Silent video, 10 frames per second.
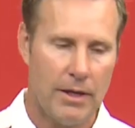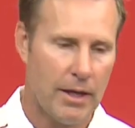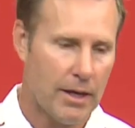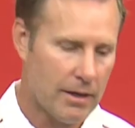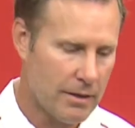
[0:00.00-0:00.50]

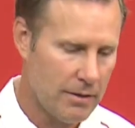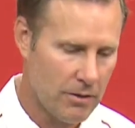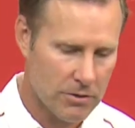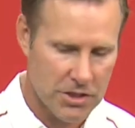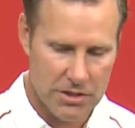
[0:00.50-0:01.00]
Yeah, you
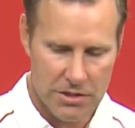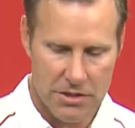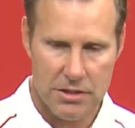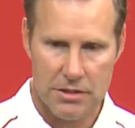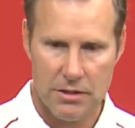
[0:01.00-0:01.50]
know, just
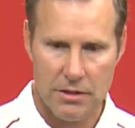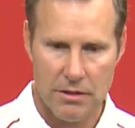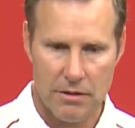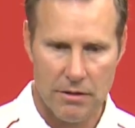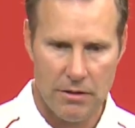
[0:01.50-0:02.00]

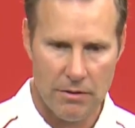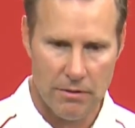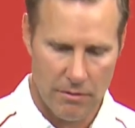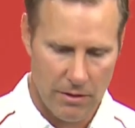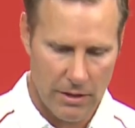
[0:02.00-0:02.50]

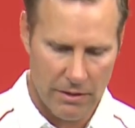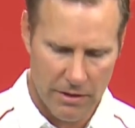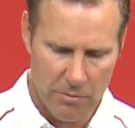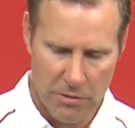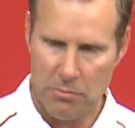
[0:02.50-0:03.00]
to. I
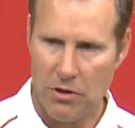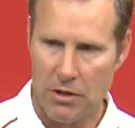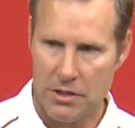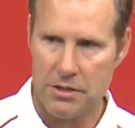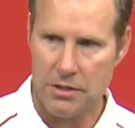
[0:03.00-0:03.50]
think a big part of his